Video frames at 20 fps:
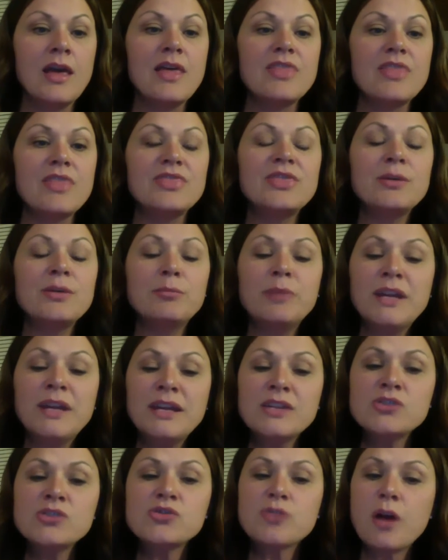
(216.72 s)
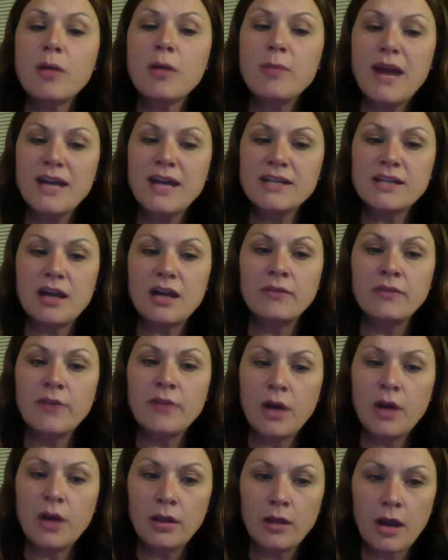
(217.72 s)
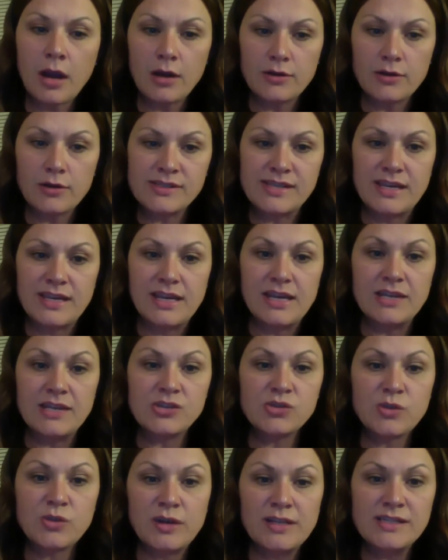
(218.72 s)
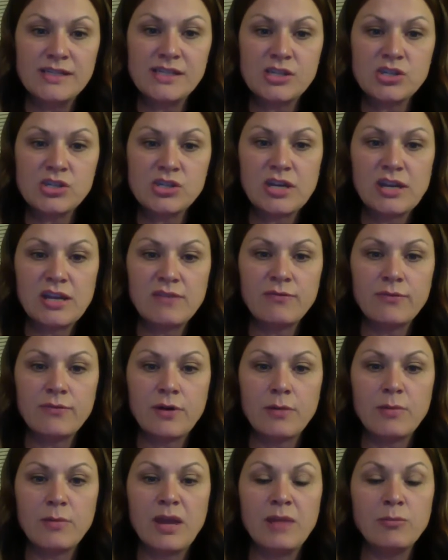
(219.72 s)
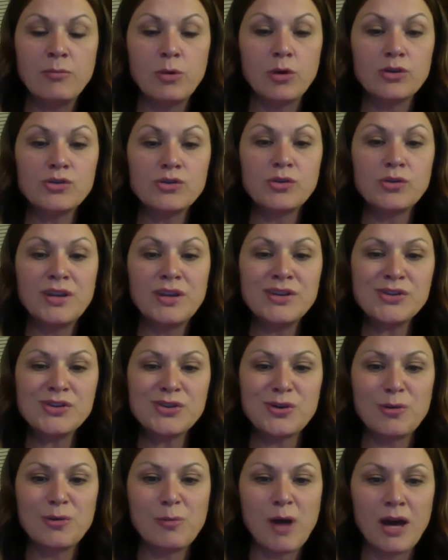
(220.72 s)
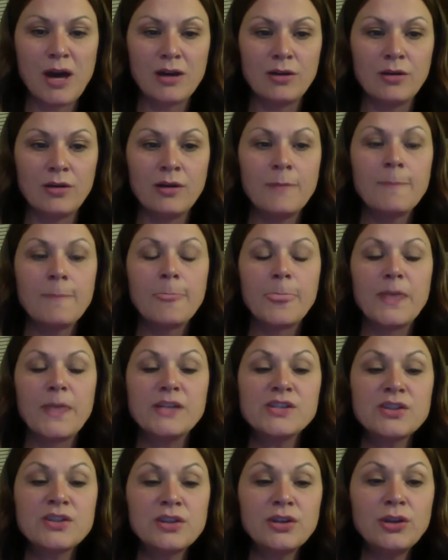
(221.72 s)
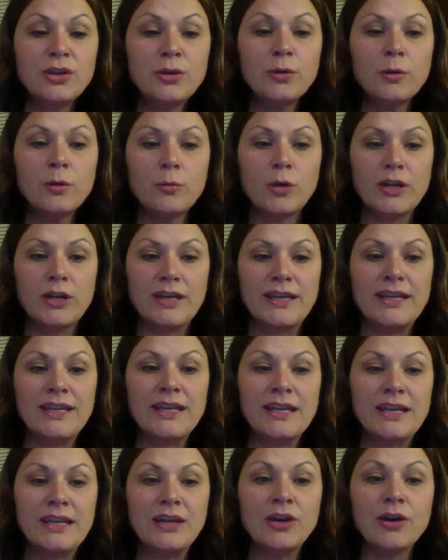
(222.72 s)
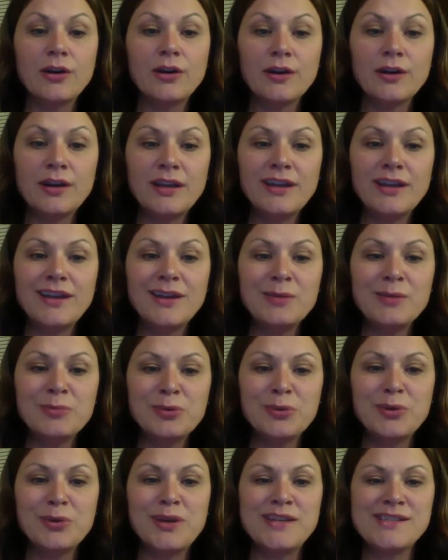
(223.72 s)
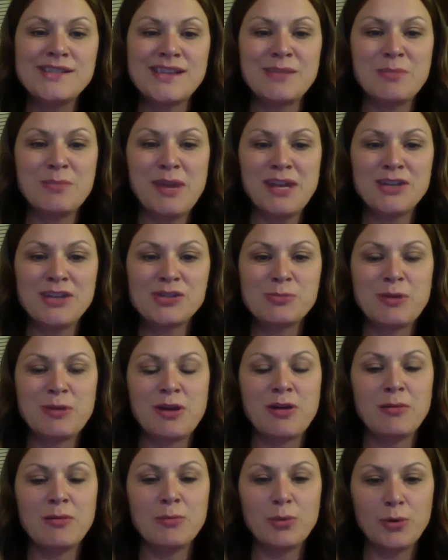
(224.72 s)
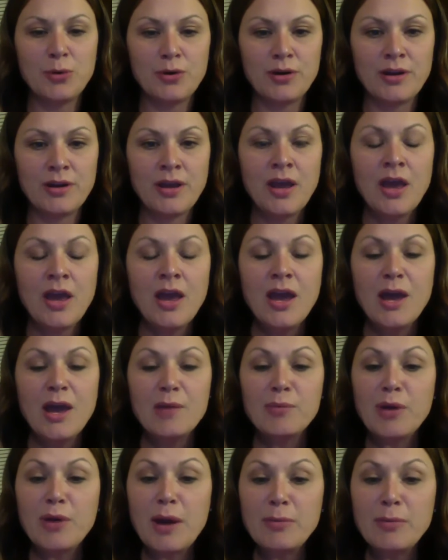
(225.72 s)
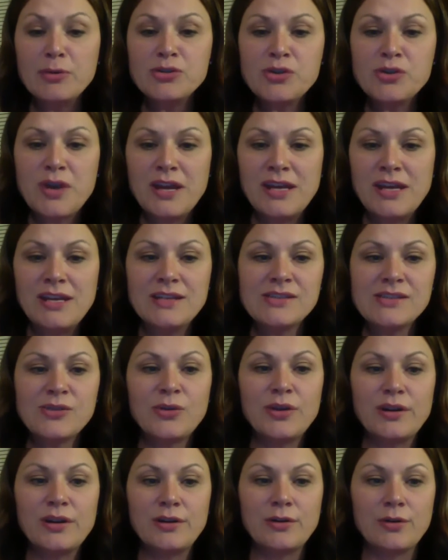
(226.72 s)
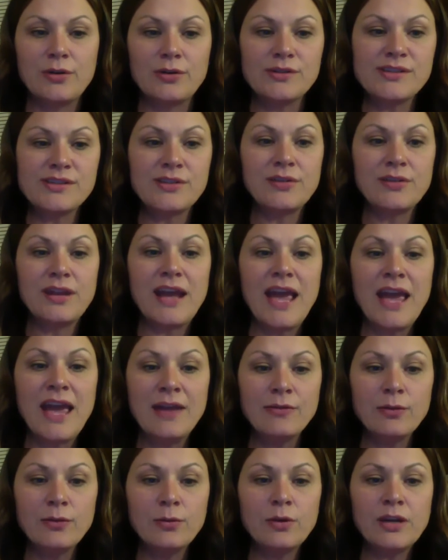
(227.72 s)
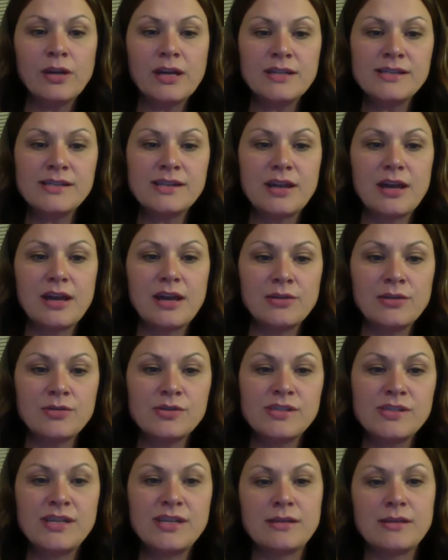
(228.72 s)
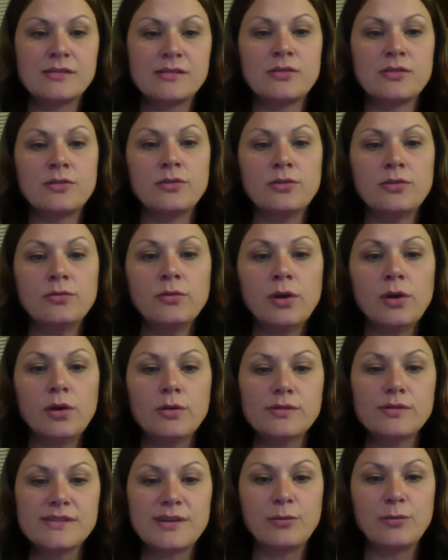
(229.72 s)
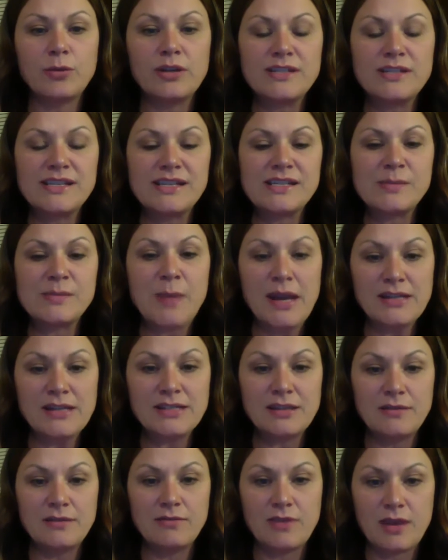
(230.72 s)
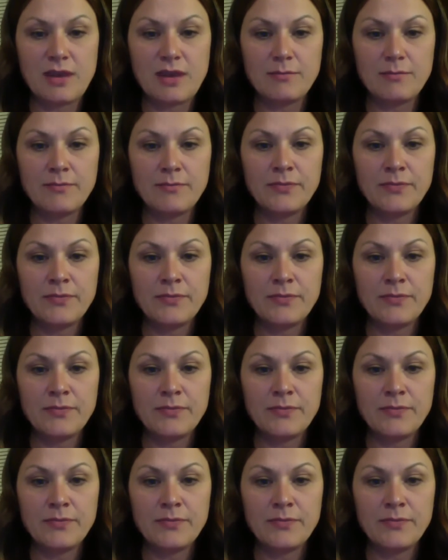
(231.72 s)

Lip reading: The biggest drawback of holacracy is transitioning from a more traditional model to the newer one and getting current employees and management on board. Proper training is critical so that everyone understands their new roles and what's expected of them.